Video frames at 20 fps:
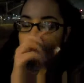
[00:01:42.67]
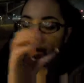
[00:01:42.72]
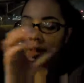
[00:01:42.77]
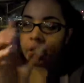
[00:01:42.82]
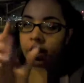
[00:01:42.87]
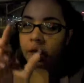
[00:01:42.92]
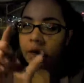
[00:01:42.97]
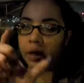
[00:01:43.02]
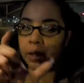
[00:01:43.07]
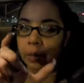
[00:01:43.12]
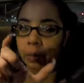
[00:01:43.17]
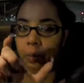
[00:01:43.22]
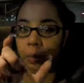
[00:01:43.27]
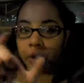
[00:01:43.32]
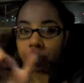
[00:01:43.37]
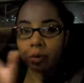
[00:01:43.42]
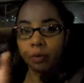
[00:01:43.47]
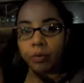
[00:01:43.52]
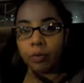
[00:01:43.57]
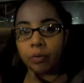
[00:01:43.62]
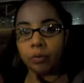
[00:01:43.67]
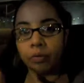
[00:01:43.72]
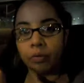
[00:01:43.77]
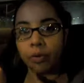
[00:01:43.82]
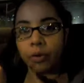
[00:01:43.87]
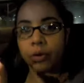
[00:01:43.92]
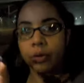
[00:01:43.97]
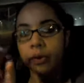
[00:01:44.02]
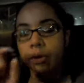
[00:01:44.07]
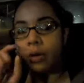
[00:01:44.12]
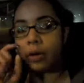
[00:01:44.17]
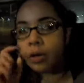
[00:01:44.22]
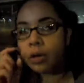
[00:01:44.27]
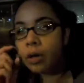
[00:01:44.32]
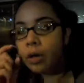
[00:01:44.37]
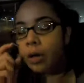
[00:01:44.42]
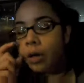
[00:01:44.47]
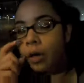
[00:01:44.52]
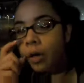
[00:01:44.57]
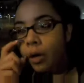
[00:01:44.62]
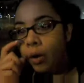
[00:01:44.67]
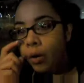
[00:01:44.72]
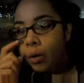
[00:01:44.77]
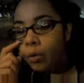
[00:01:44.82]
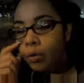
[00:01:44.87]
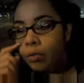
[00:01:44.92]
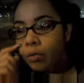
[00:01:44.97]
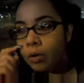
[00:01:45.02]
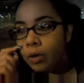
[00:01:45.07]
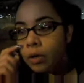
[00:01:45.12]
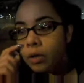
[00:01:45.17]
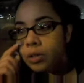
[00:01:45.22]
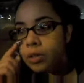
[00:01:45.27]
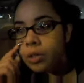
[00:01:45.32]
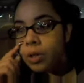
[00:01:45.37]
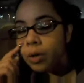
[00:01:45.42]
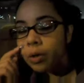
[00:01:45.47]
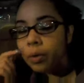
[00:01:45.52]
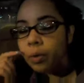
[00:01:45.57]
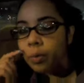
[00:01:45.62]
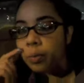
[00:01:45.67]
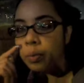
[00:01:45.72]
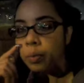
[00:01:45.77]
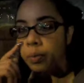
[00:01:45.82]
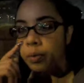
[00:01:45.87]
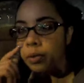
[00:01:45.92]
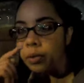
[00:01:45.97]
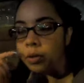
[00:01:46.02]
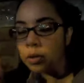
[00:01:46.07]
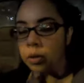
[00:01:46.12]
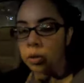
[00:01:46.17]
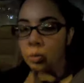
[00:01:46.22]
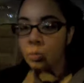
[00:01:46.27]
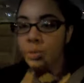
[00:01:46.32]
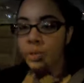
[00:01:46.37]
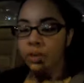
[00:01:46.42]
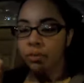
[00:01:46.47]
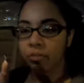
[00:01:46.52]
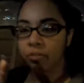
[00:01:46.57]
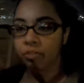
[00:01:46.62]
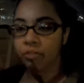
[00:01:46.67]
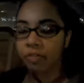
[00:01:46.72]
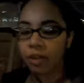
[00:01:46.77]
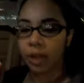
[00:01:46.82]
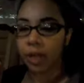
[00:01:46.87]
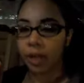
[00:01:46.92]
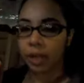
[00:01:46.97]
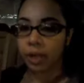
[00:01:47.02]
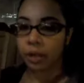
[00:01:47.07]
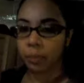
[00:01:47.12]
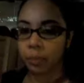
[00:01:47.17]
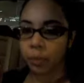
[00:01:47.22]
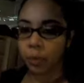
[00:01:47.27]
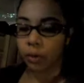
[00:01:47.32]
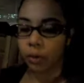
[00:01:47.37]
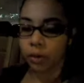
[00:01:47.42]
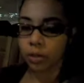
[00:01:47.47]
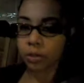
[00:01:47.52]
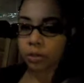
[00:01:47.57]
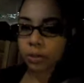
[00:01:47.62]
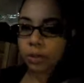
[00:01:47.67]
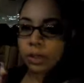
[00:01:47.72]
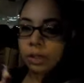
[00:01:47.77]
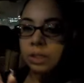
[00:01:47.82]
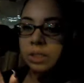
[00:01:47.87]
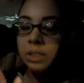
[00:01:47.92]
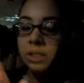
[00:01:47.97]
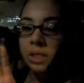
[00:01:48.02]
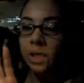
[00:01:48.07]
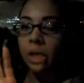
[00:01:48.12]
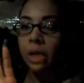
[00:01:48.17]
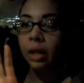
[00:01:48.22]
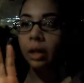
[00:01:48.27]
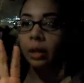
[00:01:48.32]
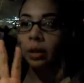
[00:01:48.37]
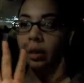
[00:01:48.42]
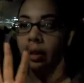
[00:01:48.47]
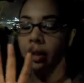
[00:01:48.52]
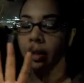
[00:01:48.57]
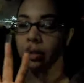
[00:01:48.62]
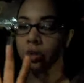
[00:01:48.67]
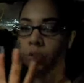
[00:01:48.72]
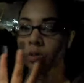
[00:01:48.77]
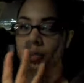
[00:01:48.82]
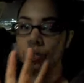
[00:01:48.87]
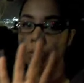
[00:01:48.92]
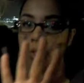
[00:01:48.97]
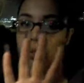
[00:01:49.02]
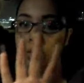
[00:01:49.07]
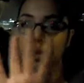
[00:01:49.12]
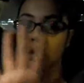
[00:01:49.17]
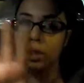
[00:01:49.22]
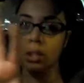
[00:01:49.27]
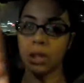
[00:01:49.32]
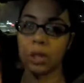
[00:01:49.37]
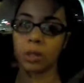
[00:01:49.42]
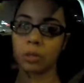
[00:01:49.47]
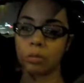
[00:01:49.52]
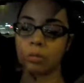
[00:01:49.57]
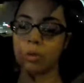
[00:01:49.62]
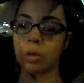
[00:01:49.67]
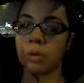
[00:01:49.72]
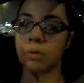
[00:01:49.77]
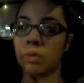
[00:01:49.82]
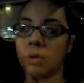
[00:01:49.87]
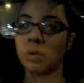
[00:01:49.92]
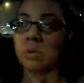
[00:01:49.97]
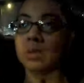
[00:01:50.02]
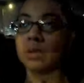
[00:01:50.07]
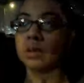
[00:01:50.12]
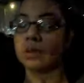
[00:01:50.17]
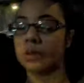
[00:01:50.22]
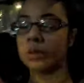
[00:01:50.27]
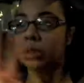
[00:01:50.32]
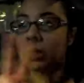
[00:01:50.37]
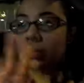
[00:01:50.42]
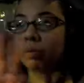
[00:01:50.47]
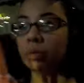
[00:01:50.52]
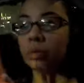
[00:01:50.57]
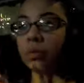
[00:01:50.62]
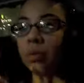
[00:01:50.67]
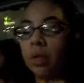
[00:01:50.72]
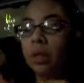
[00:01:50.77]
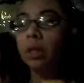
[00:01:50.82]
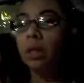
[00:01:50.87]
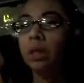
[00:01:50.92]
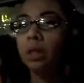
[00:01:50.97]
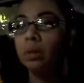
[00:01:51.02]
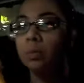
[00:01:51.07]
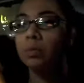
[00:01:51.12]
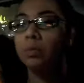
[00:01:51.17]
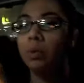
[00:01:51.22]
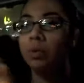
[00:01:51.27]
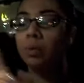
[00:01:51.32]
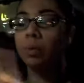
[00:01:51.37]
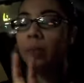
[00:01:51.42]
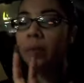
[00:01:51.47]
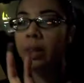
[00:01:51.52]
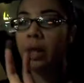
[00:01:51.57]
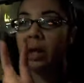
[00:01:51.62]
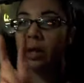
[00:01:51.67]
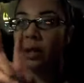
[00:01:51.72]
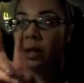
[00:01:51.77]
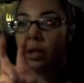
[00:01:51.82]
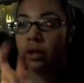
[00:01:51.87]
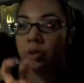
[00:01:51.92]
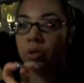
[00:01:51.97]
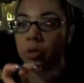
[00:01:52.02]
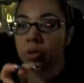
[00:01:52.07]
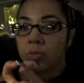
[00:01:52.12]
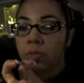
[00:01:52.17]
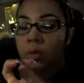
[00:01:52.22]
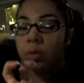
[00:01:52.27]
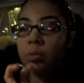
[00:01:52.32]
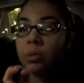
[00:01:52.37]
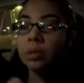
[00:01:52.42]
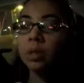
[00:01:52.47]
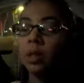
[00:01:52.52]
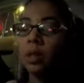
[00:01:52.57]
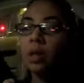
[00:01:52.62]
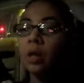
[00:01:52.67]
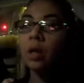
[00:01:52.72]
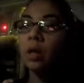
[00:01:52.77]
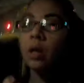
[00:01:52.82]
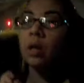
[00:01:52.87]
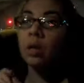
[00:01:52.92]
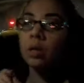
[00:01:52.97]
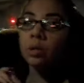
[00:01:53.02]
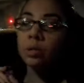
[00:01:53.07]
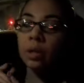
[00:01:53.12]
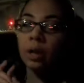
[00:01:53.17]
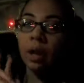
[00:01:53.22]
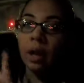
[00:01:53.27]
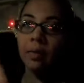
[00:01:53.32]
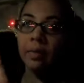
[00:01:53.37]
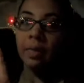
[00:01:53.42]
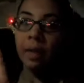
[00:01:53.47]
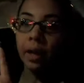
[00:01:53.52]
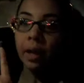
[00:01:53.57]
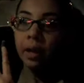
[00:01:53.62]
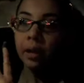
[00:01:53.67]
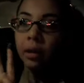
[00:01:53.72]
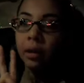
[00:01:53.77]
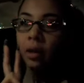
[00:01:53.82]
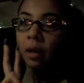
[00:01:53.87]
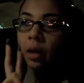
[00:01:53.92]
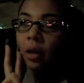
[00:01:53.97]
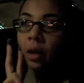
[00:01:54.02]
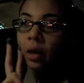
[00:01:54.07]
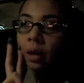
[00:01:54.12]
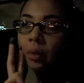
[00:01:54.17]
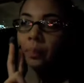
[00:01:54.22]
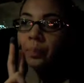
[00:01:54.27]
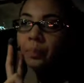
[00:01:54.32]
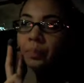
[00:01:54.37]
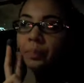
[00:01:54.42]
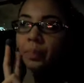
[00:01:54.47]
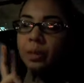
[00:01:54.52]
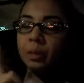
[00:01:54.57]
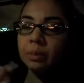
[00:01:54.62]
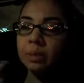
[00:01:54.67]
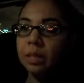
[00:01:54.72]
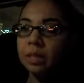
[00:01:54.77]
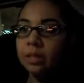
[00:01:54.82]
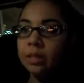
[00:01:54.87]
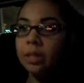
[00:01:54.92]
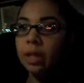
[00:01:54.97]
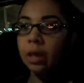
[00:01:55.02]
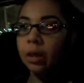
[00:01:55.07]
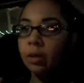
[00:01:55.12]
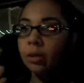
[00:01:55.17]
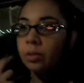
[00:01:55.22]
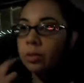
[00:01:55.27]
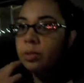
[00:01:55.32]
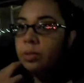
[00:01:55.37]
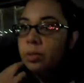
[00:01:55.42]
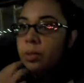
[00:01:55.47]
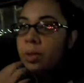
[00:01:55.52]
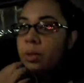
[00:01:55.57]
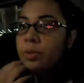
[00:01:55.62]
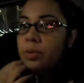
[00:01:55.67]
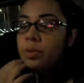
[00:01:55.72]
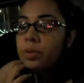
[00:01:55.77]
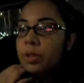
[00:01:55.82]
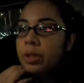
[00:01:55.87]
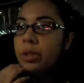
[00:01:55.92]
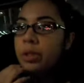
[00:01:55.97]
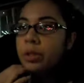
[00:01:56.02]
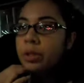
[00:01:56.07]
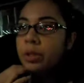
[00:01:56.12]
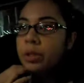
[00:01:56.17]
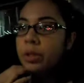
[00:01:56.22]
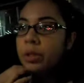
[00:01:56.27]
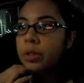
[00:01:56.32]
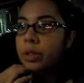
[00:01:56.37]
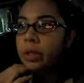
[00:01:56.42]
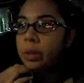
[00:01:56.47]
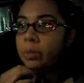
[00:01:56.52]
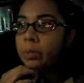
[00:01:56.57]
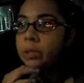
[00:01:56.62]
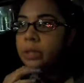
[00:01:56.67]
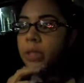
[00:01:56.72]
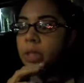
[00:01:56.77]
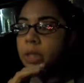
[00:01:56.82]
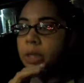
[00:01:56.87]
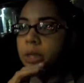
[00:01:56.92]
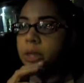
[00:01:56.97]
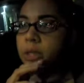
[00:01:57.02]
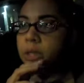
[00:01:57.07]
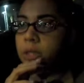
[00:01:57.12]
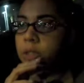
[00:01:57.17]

that it went further over so the cubes didn't fit anymore so I needed to get like there's th it's like three rows instead of three I needed one that had like two rows so I got that um, and it was on sale so that was really good it was like